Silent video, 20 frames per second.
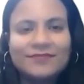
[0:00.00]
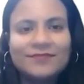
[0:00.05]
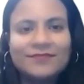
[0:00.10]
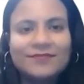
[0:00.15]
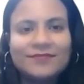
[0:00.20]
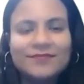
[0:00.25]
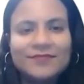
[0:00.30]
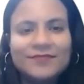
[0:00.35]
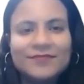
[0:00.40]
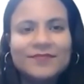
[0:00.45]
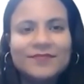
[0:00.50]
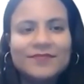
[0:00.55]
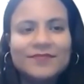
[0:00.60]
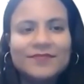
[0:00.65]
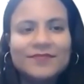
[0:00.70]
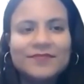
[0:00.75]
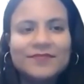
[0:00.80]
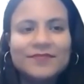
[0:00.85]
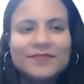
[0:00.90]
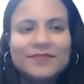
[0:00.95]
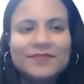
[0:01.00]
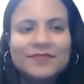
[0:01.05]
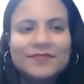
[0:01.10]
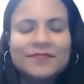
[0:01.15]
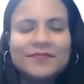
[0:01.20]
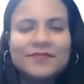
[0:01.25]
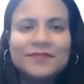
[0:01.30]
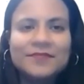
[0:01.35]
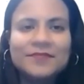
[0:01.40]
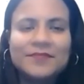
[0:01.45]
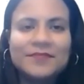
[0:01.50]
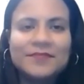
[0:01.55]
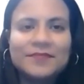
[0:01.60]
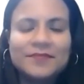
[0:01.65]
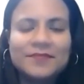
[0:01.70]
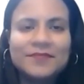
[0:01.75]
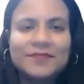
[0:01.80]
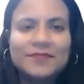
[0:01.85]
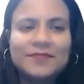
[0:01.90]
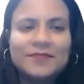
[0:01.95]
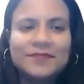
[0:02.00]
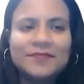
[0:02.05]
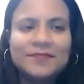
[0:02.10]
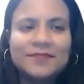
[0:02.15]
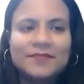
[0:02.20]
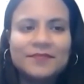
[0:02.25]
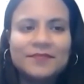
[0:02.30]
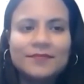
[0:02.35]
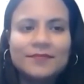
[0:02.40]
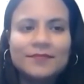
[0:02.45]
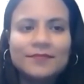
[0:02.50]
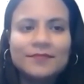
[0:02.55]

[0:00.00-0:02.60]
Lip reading: [no speech]